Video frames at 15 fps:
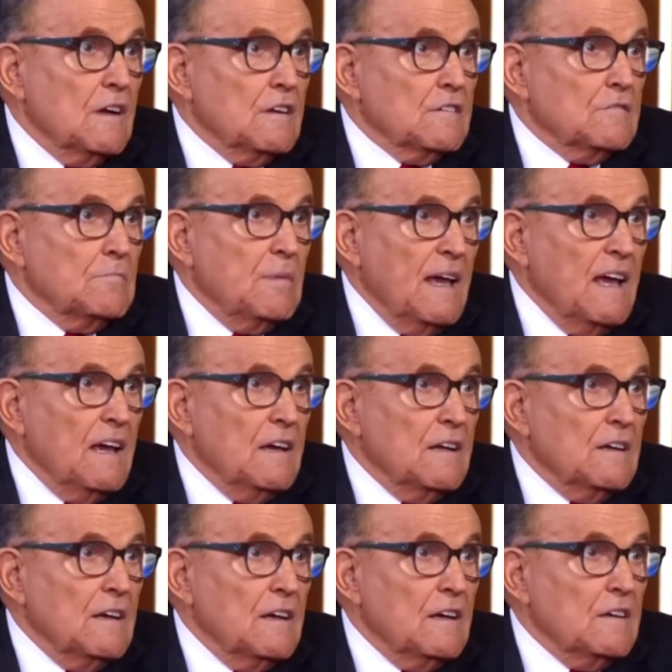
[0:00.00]
as bad
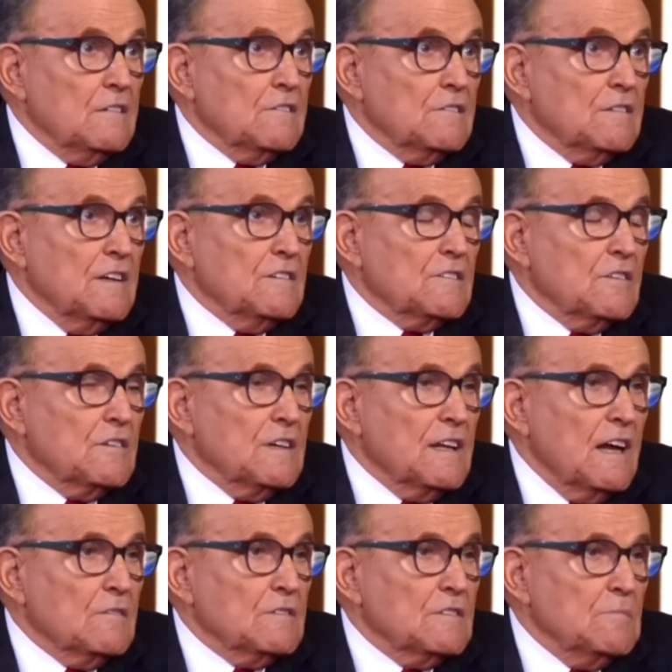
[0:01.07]
as they turned
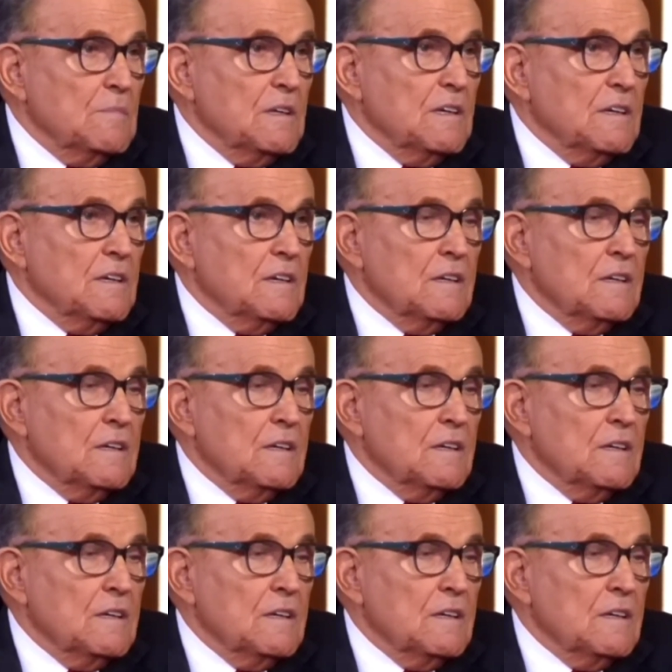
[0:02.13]
out to be.